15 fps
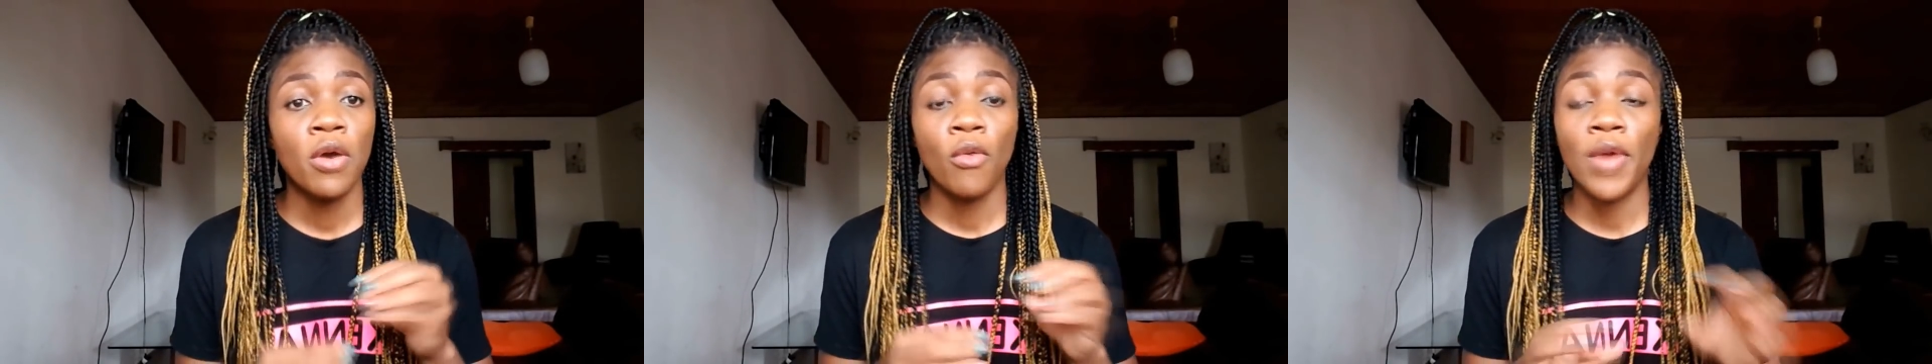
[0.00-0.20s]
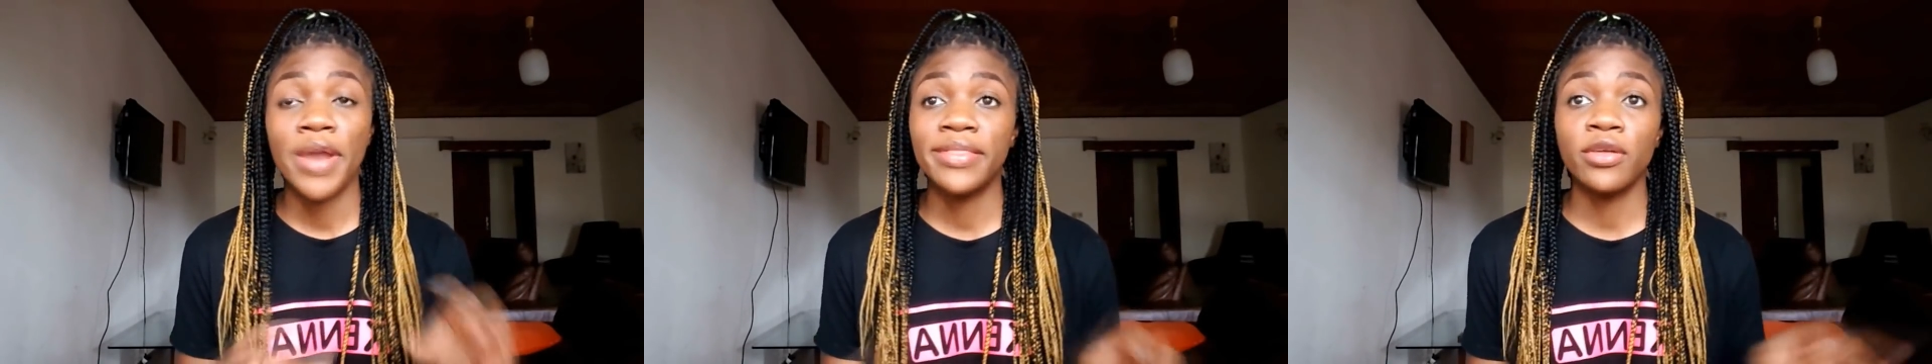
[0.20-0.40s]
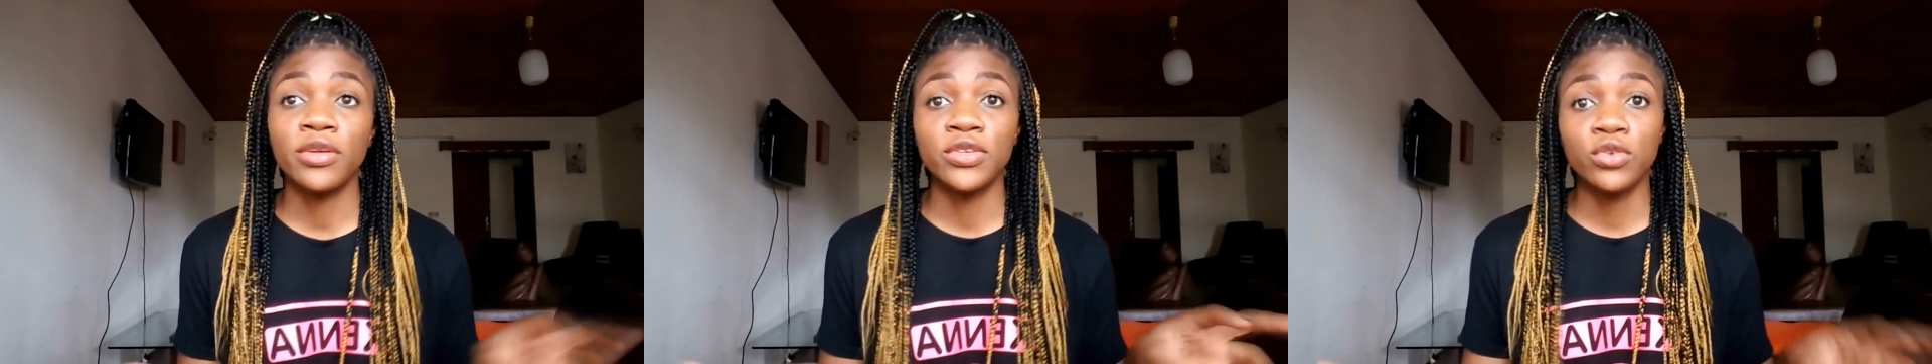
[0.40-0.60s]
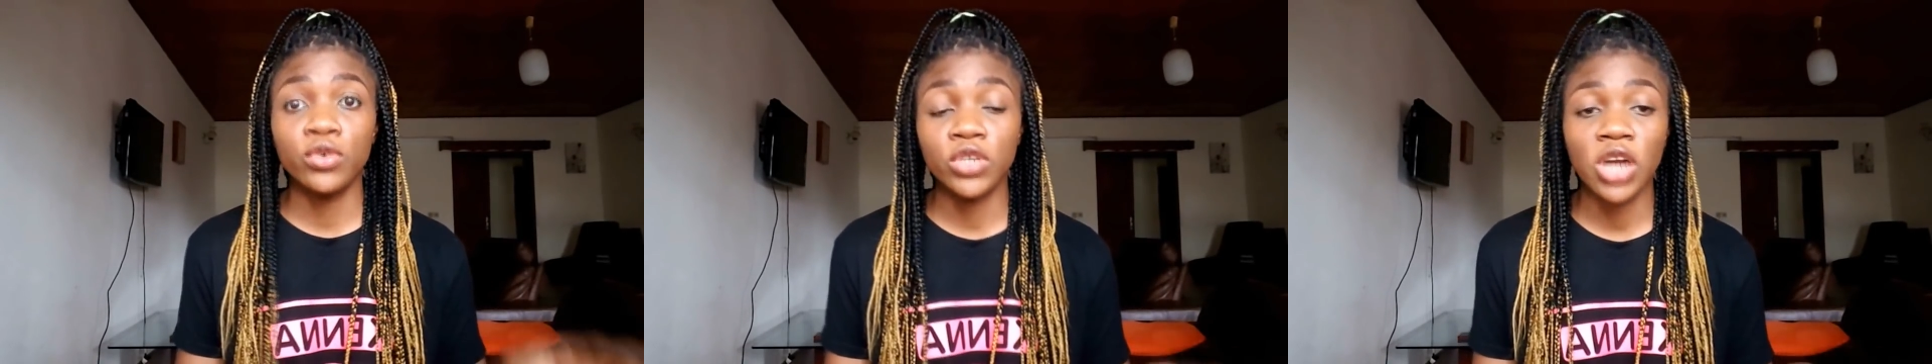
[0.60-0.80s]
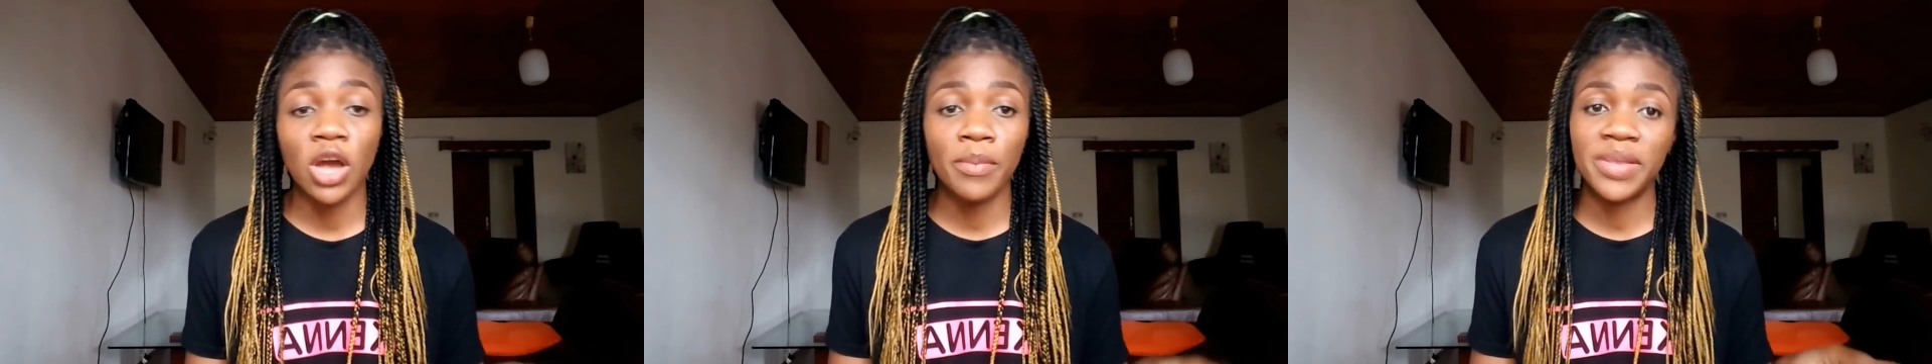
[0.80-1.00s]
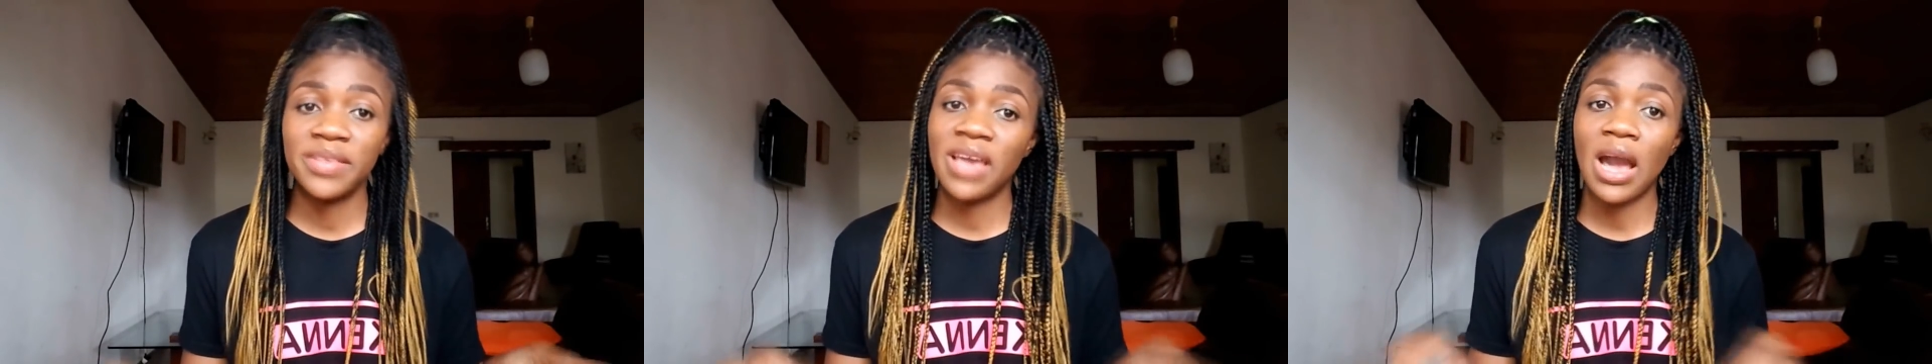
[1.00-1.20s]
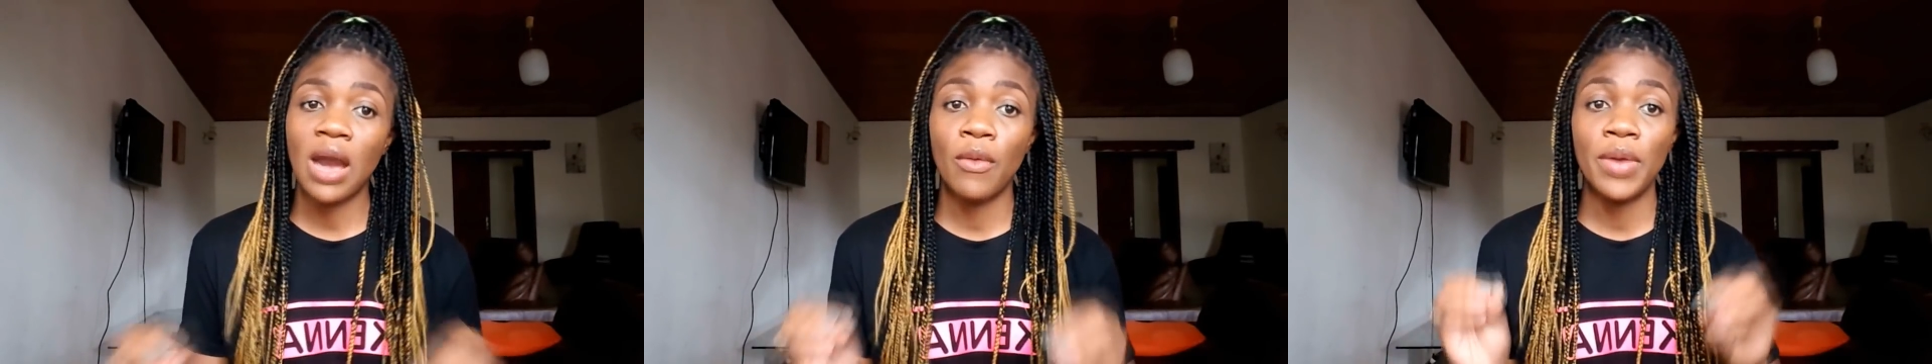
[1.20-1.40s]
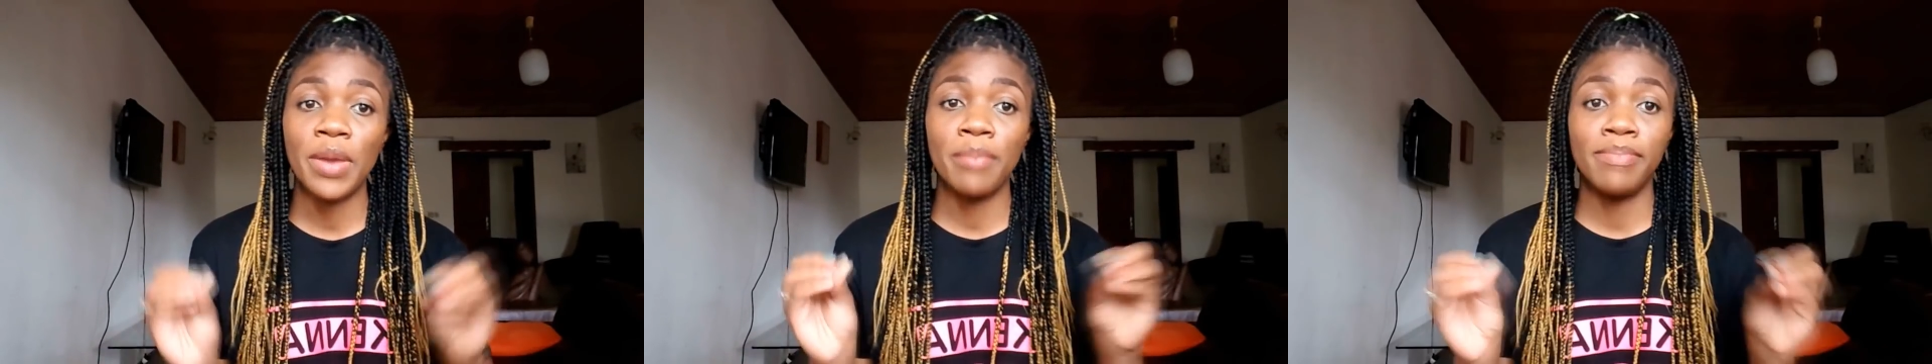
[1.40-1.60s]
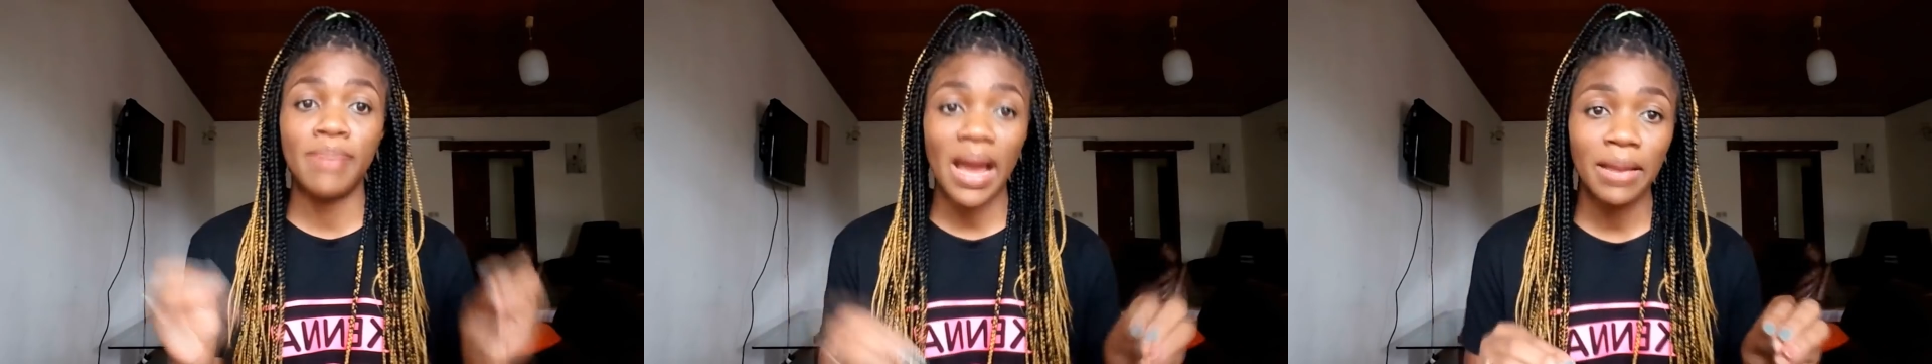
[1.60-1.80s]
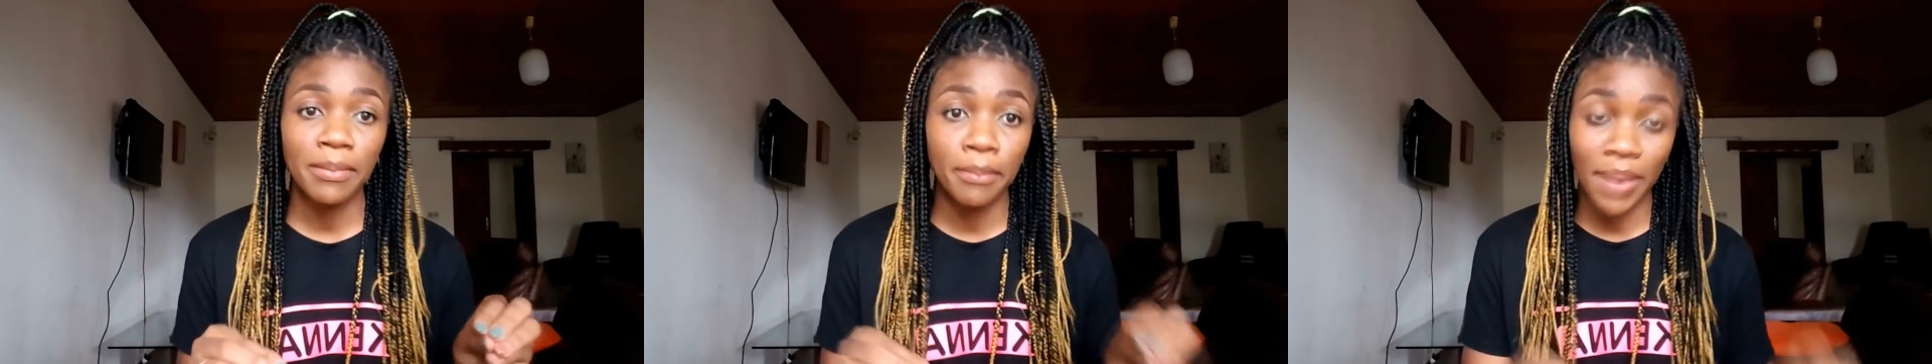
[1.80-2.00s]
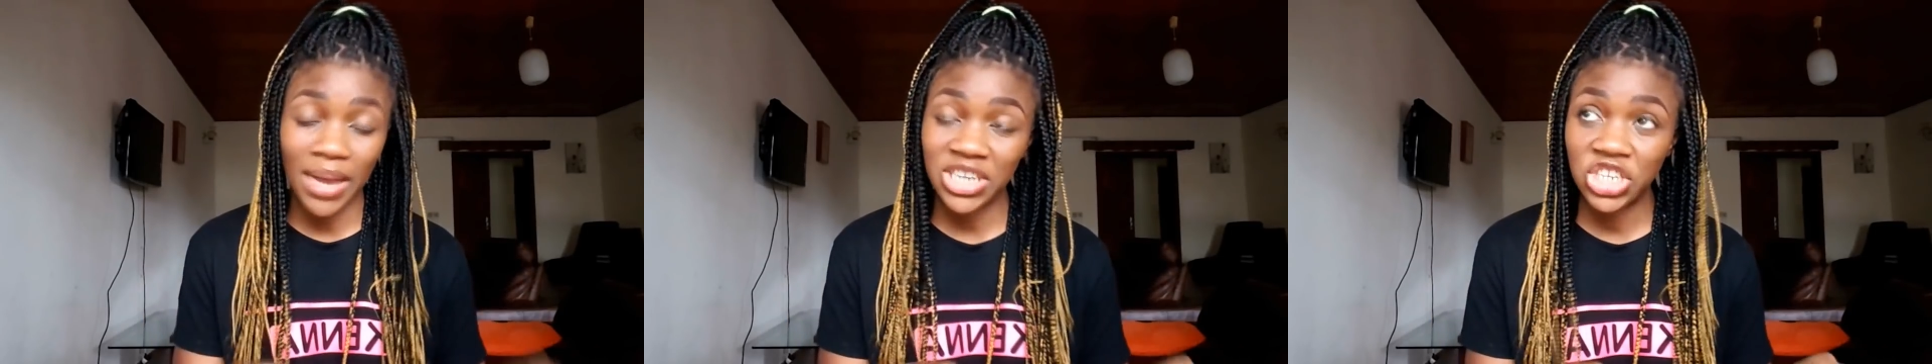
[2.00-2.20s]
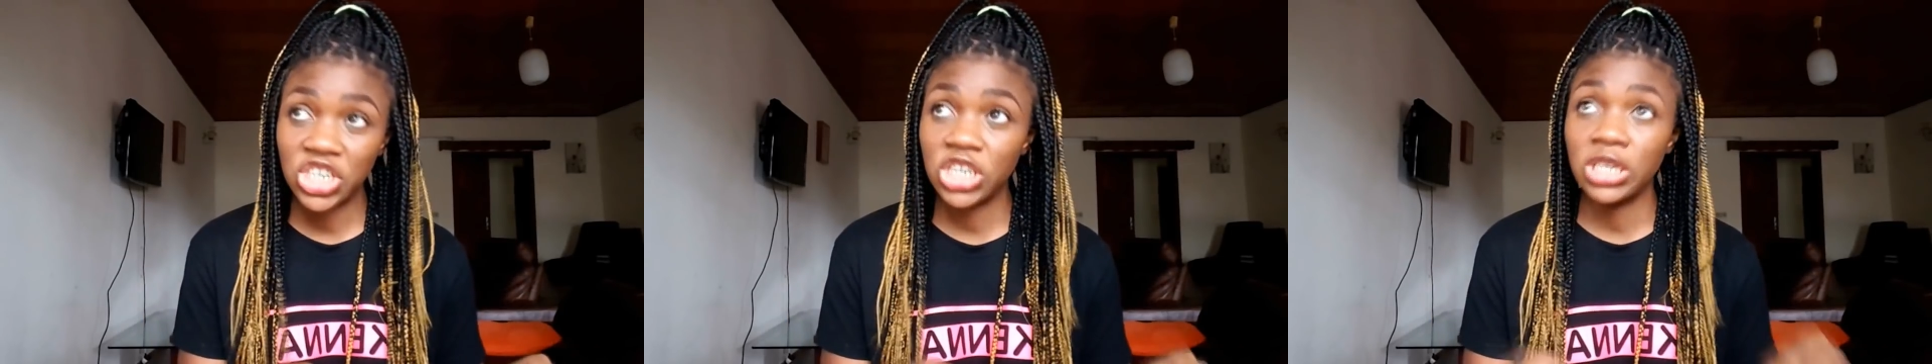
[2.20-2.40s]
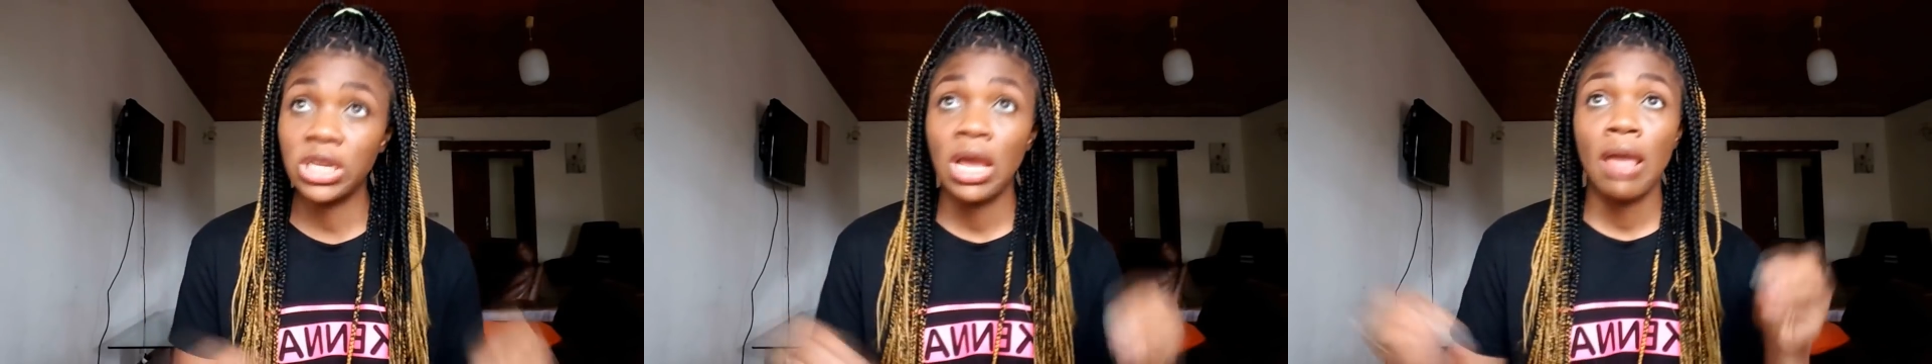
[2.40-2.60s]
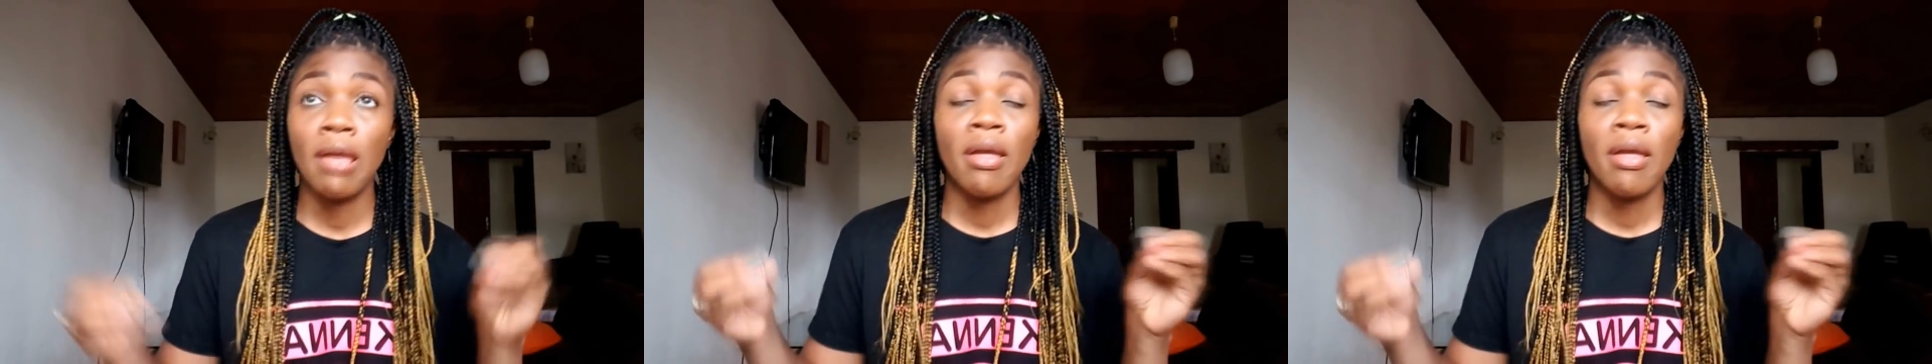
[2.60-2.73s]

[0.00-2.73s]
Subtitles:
went on social media and were bashing